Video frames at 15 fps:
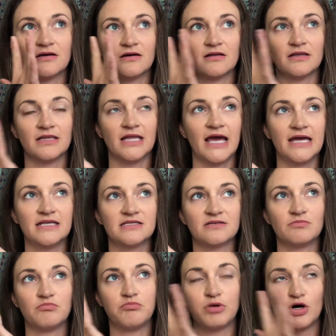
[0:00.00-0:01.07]
light
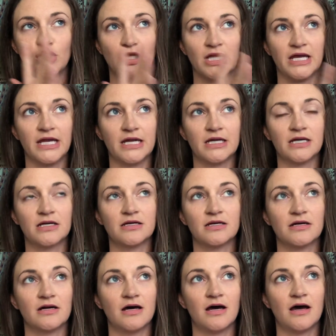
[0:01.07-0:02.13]
pulling.
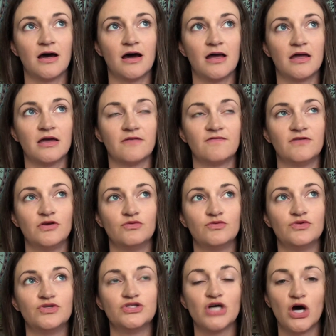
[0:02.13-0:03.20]
If you
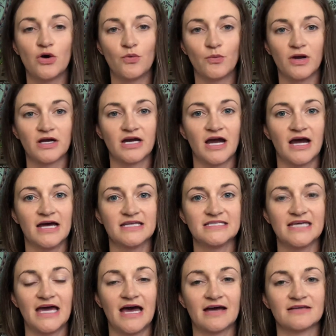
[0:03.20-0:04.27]
don't wear
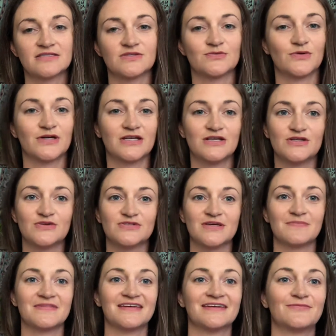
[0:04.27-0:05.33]
contacts, we're going to do
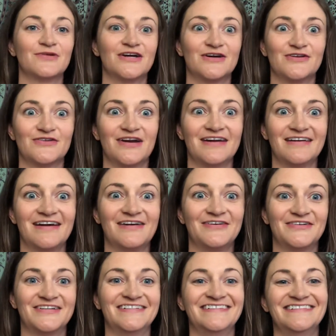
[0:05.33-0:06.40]
something weird right
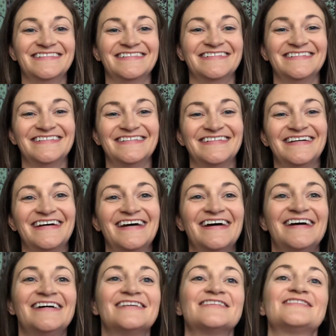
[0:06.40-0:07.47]
now.
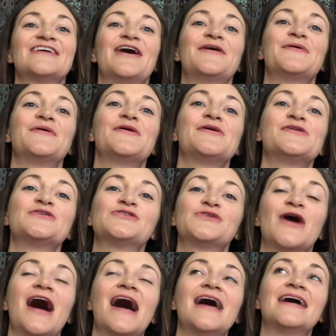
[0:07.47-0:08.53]
So
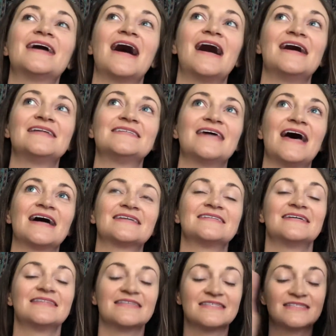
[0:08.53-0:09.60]
try
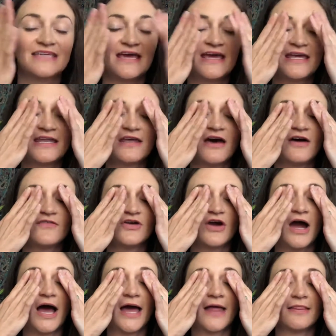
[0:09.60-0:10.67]
contacting the skin of your
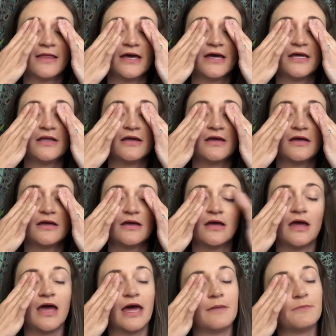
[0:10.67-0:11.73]
eyelid
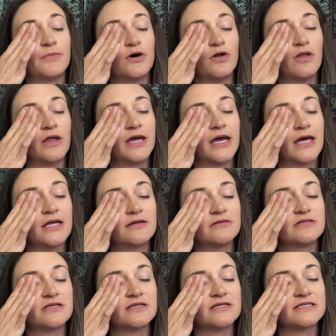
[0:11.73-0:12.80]
and pulling it
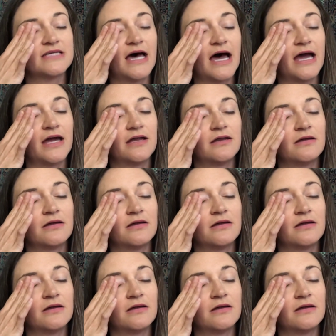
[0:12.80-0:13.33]
to the side.